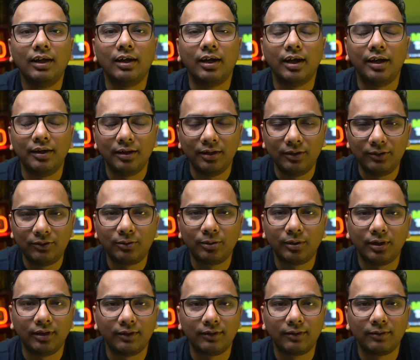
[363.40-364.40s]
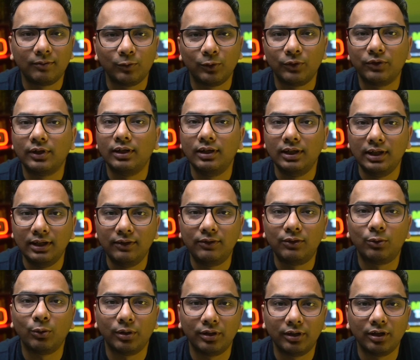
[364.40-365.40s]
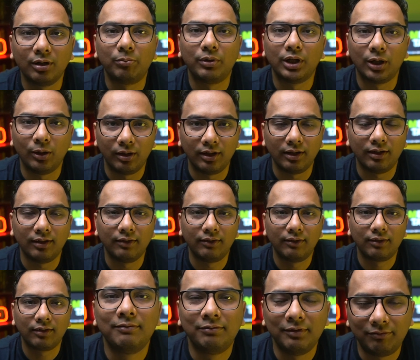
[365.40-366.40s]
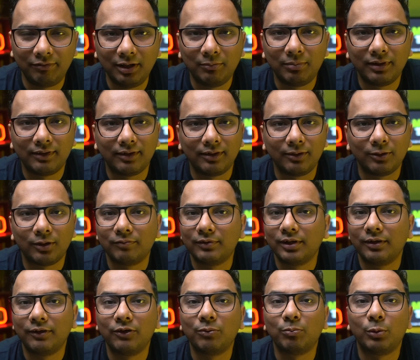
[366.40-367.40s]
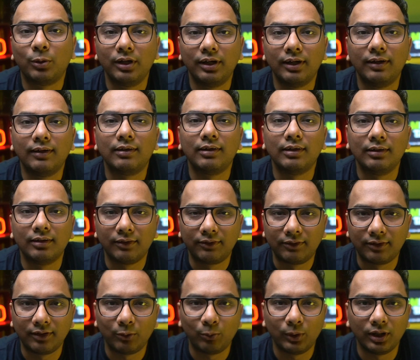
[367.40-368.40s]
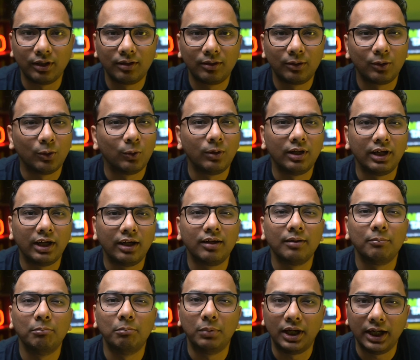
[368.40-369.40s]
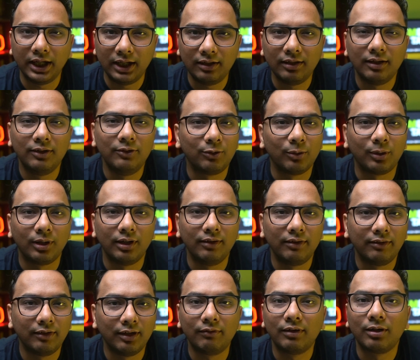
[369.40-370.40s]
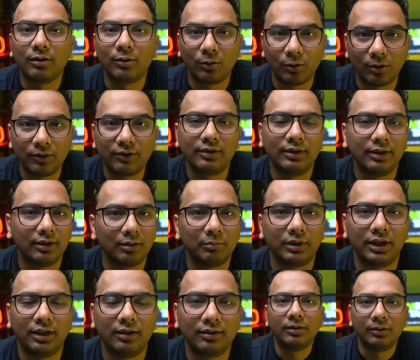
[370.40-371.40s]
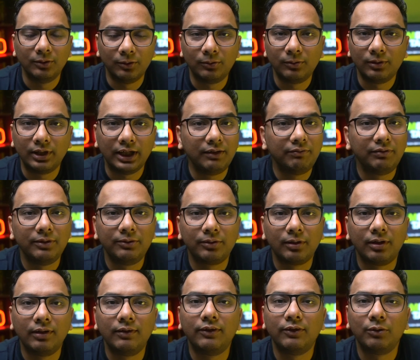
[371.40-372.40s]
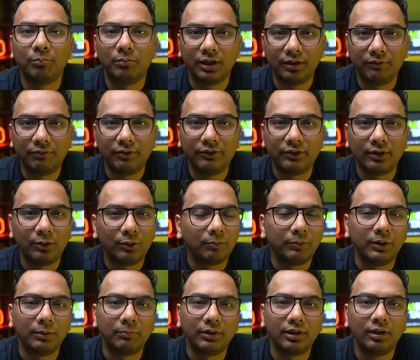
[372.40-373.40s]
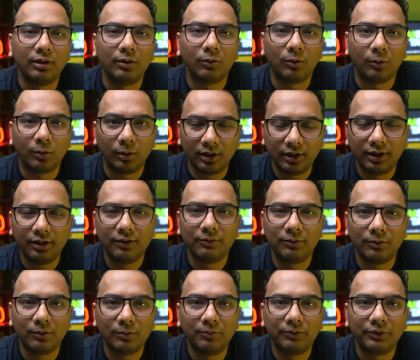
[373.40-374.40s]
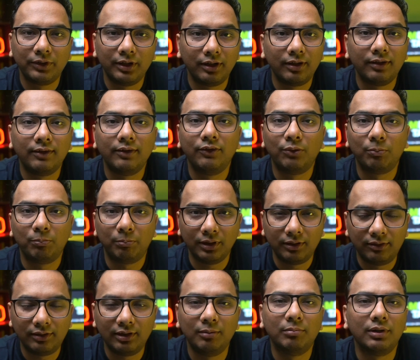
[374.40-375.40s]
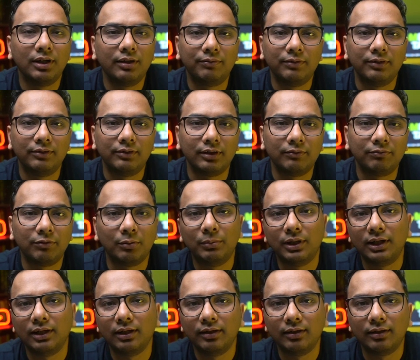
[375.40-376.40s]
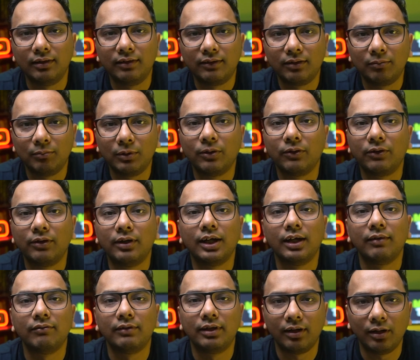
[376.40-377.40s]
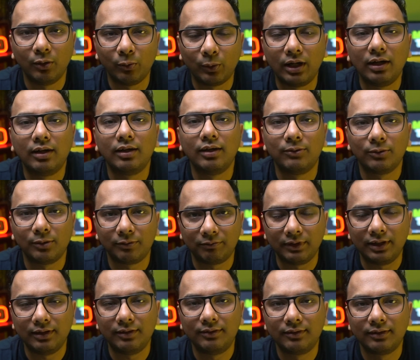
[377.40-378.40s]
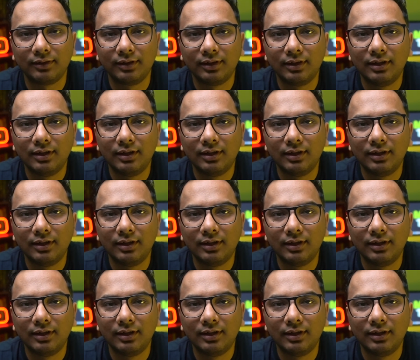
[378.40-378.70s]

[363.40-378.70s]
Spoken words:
and insurance was the least on their priority list. 50% of the respondents in the survey told that buying insurance never crossed their mind. Though life insurance is beneficial to people in all age groups, it is especially beneficial for millennials because they have the advantage of age.